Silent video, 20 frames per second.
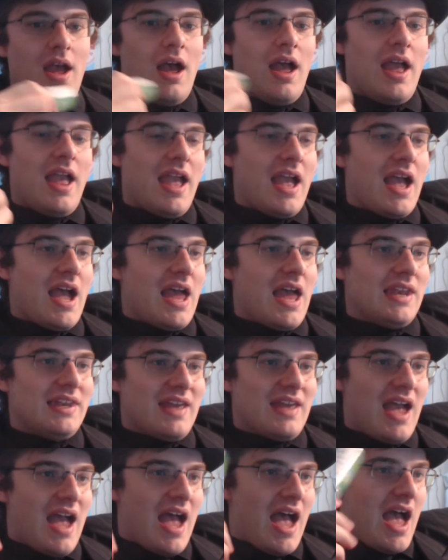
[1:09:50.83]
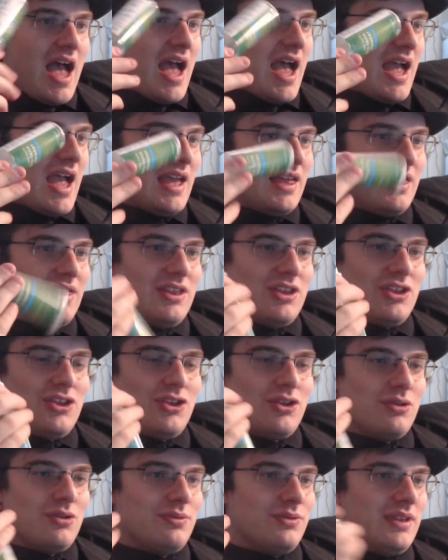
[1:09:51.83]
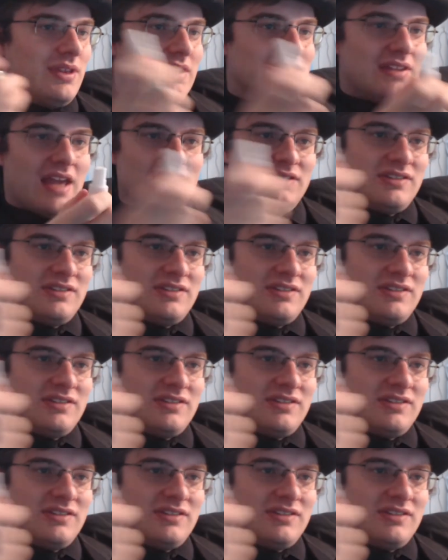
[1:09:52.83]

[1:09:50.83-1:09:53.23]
and that